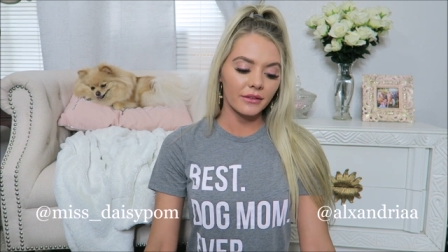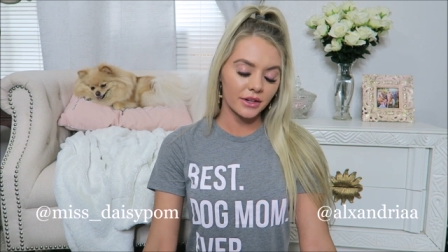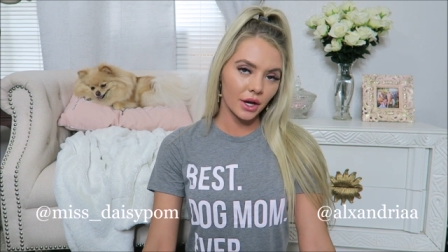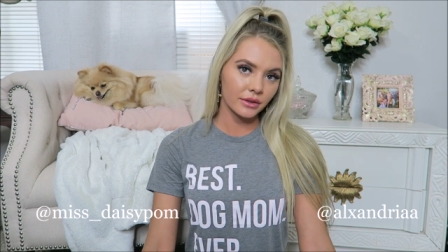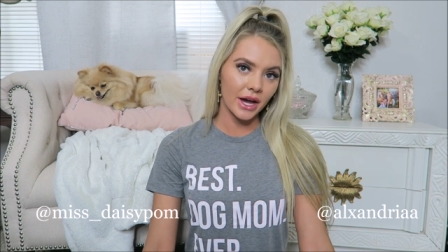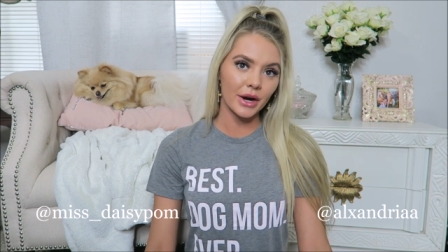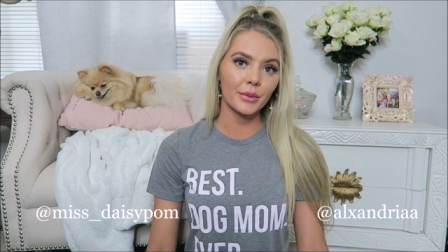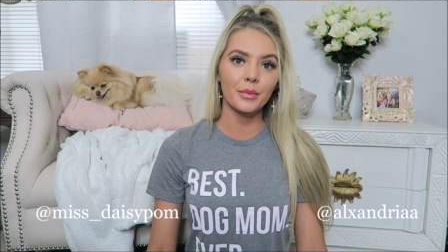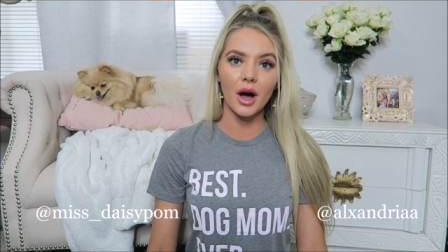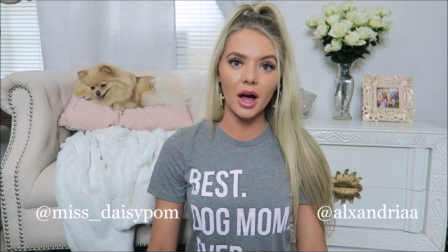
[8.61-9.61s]
If you don't
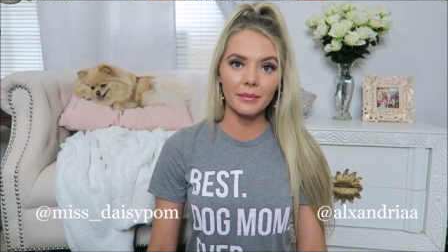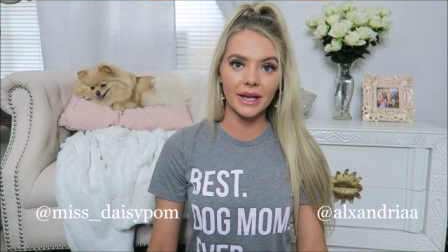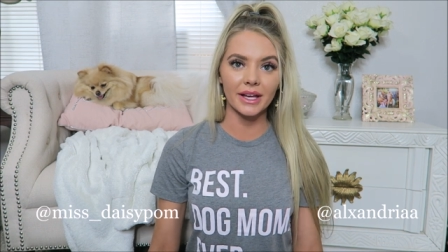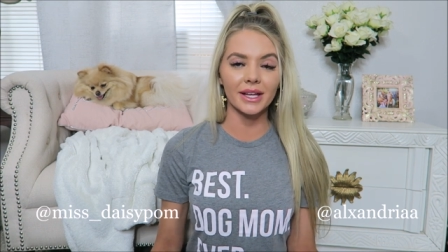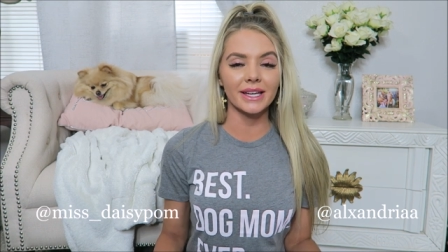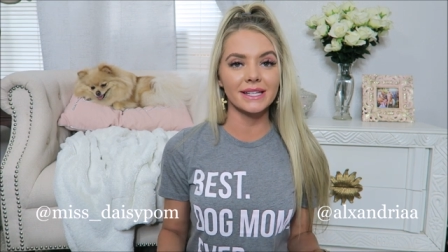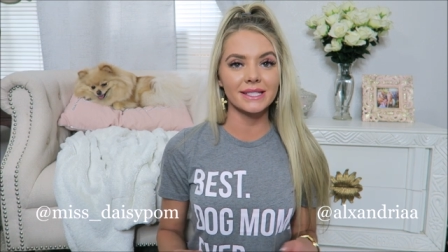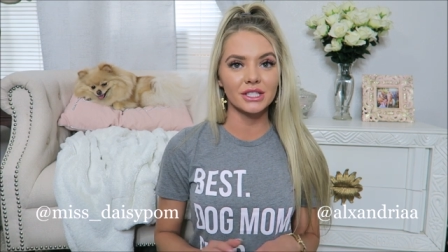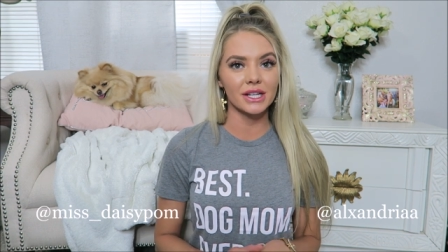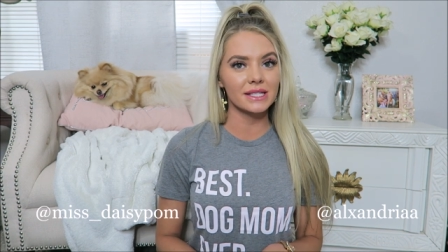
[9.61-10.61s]
know, paw mail
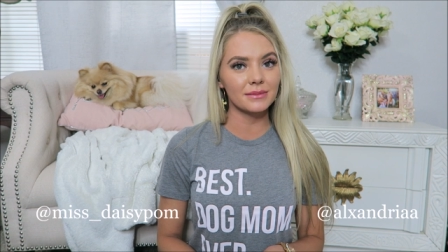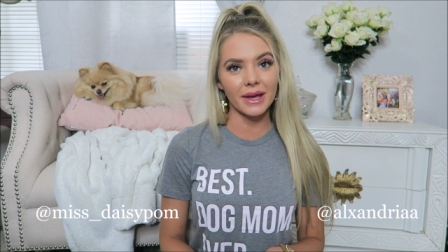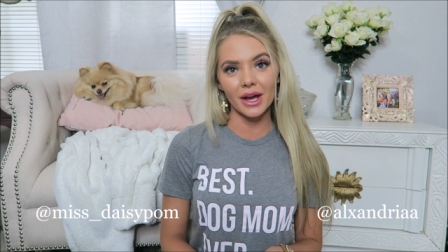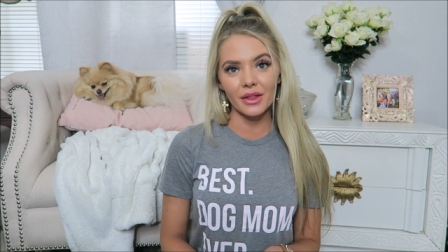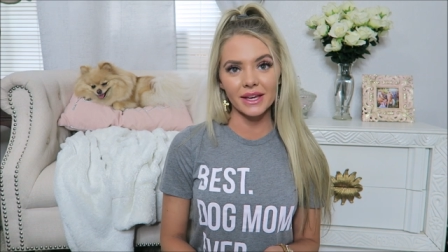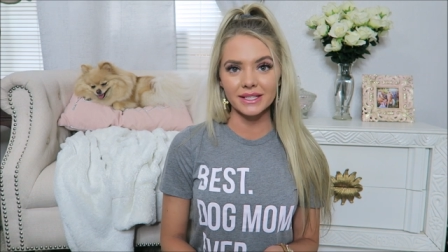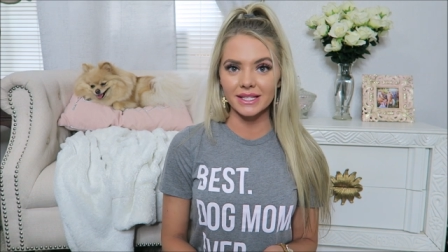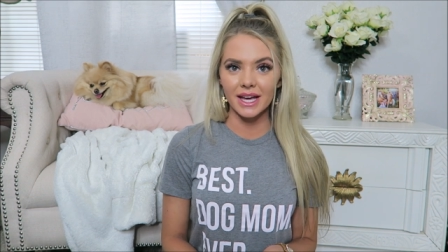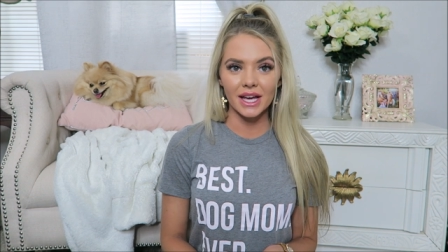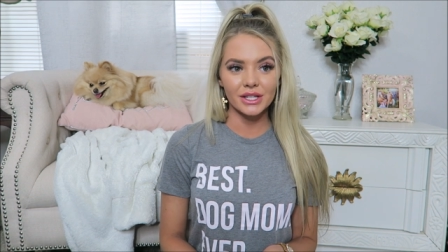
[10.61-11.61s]
is just mail
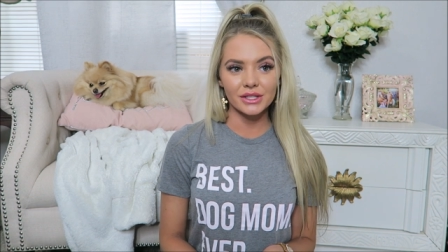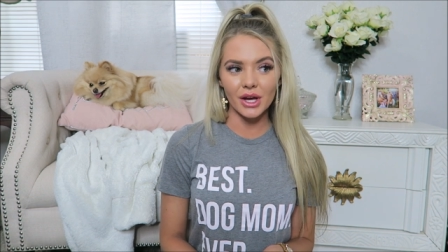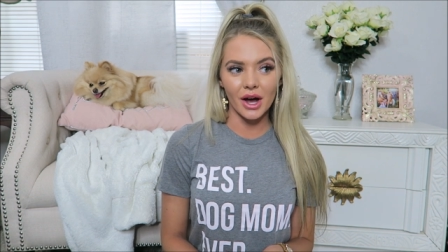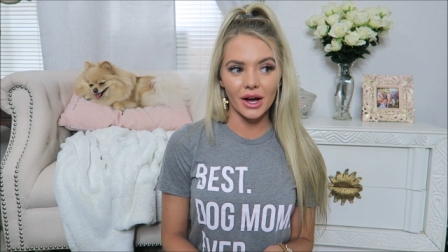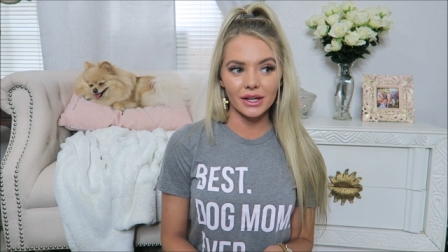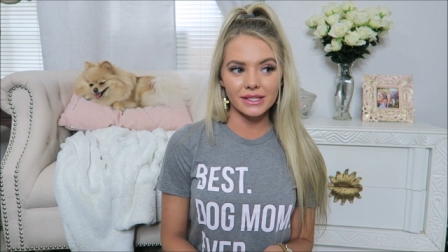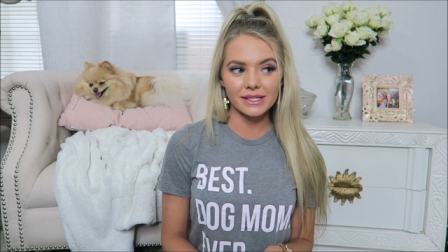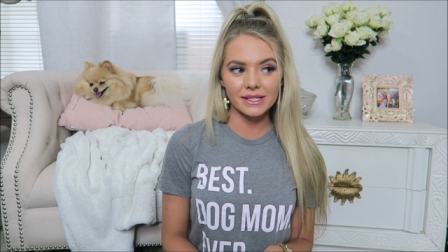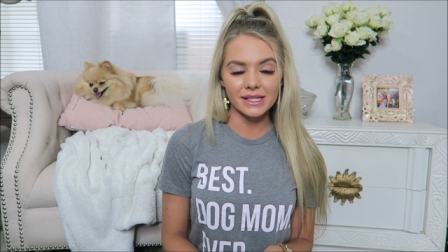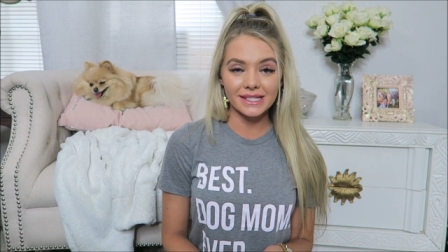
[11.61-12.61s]
that dogs
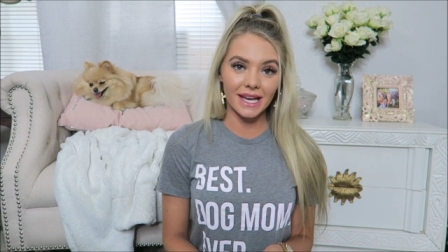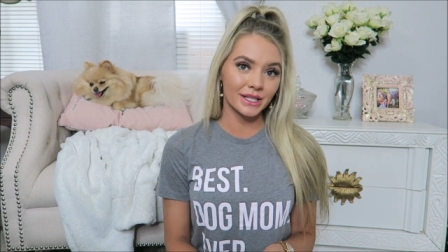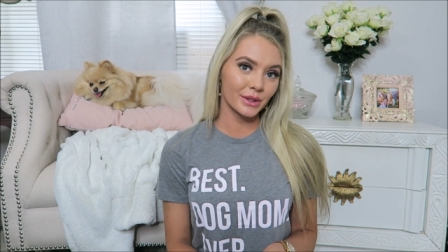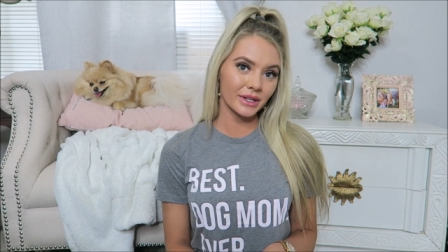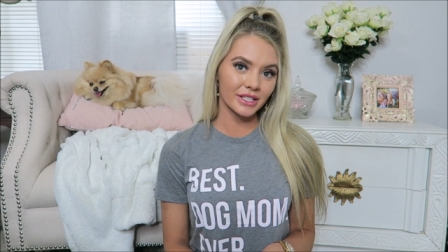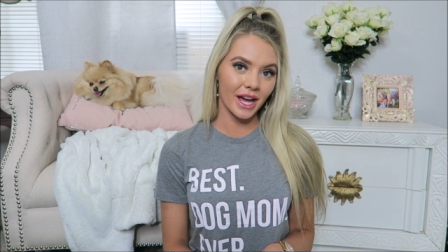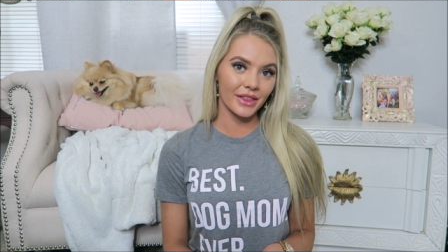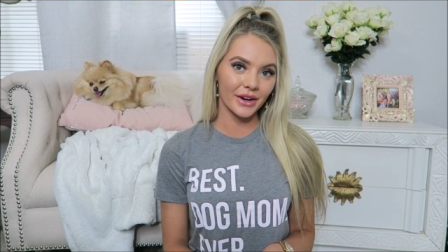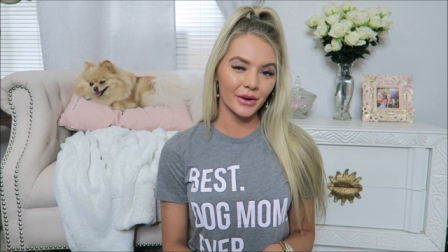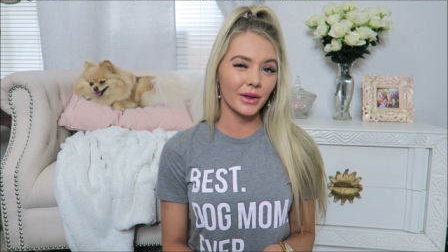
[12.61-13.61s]
send to each
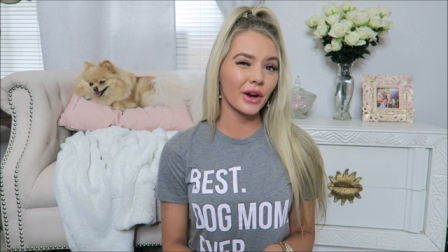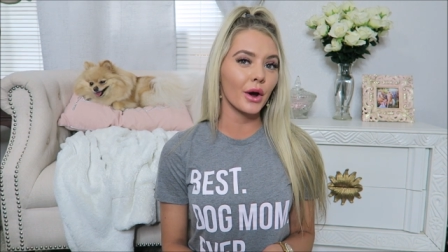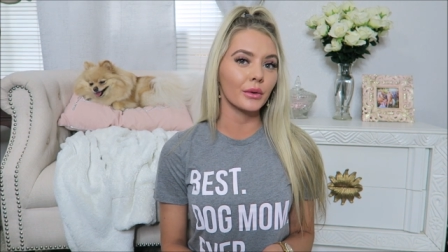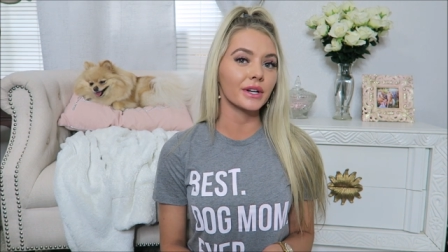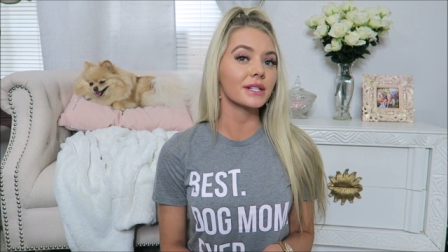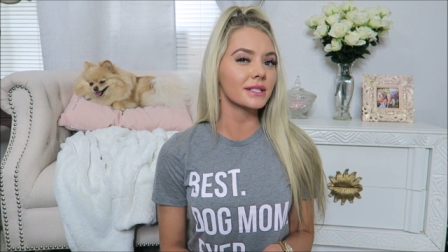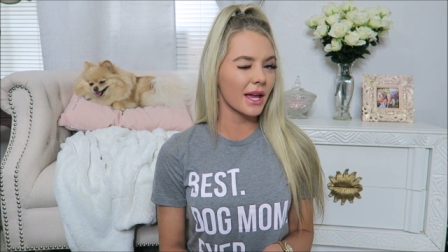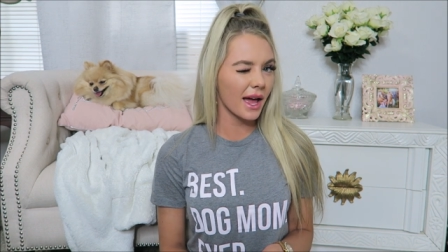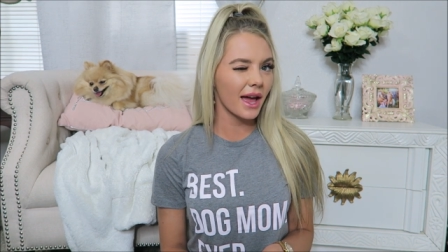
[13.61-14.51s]
other or their owners.